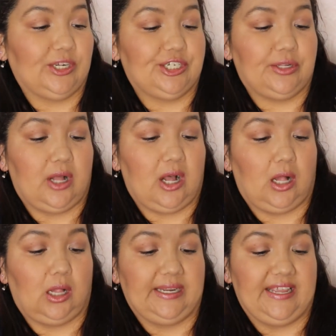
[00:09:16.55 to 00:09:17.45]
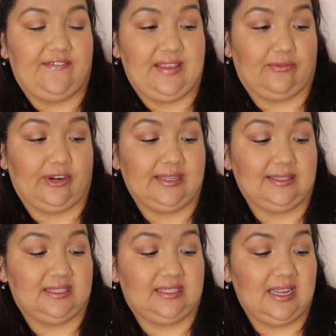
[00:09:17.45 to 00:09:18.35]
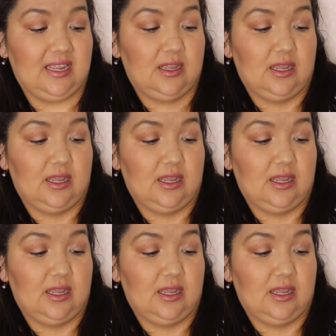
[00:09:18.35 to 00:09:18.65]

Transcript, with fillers: original holiday favorites